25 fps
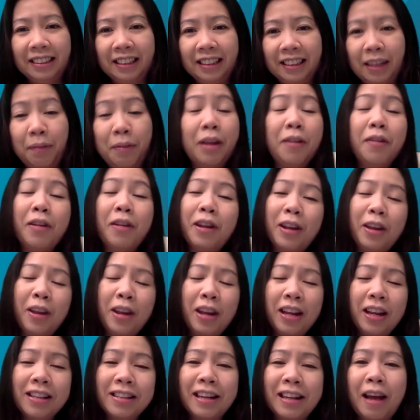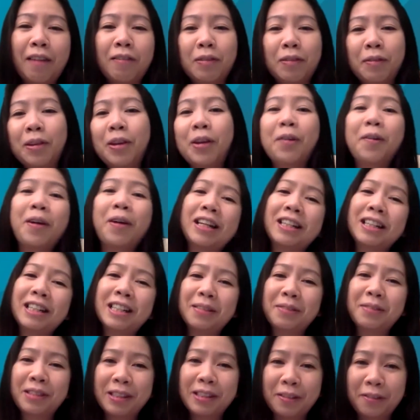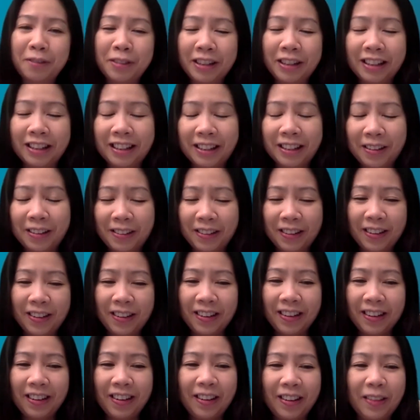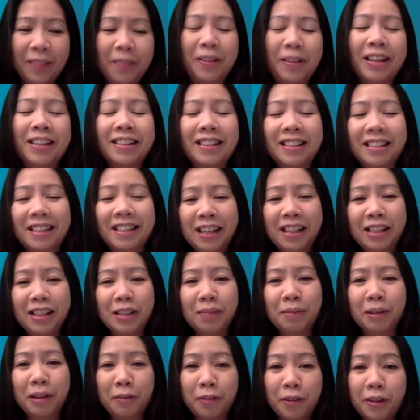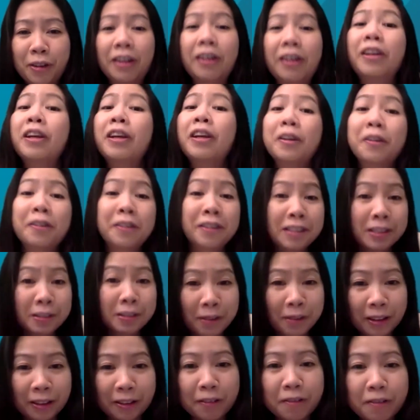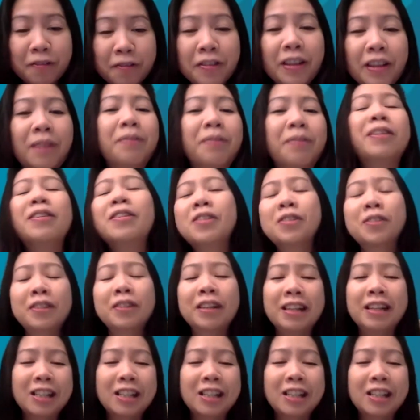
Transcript: I mean, it doesn't have to be a question specifically on the presentation, but if you're curious about the film industry